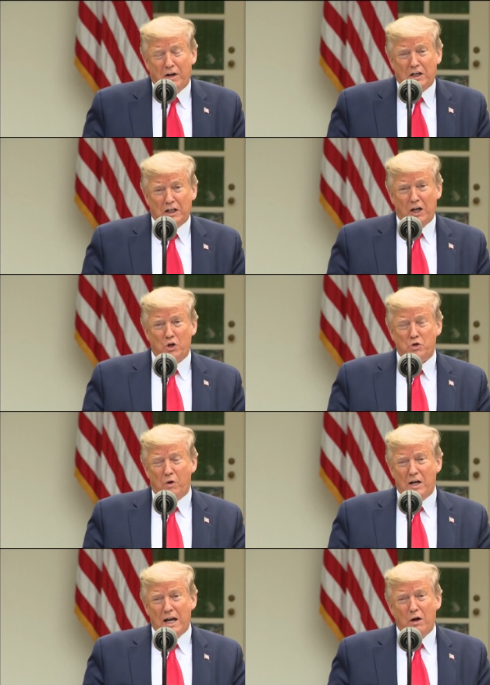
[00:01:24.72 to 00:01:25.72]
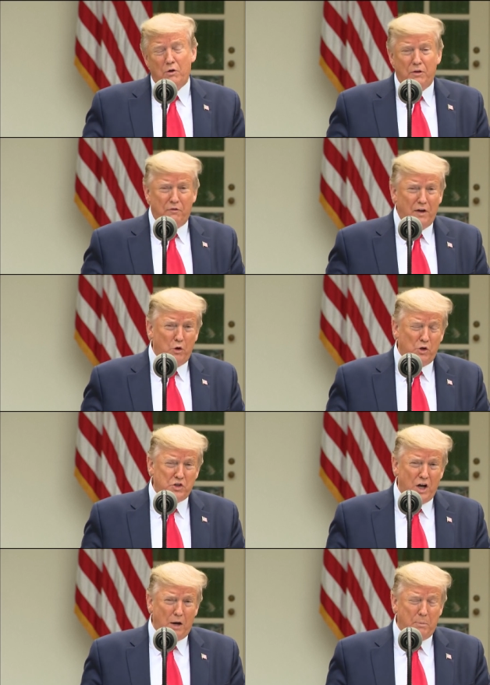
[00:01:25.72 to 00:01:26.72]
ventilators right now in the federal
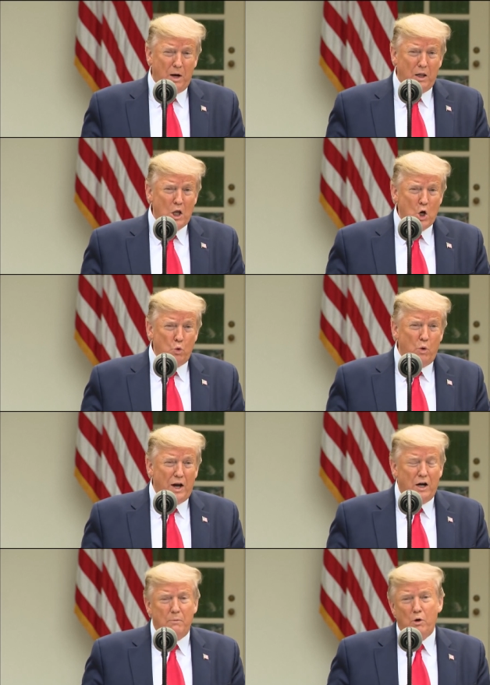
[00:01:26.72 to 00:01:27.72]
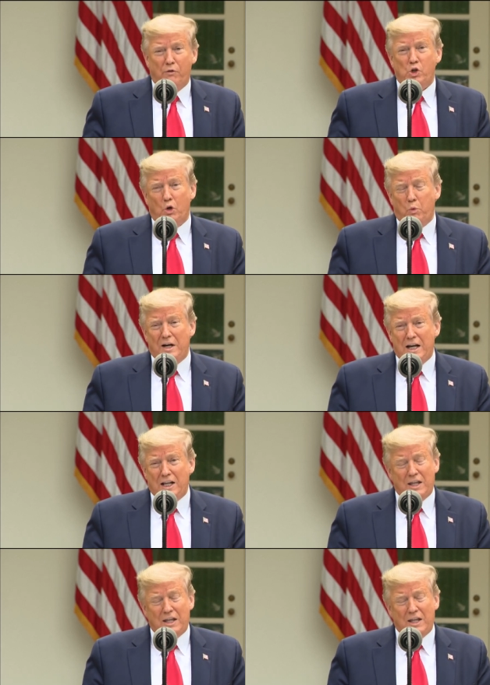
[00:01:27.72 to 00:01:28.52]
stockpile ready to move should we need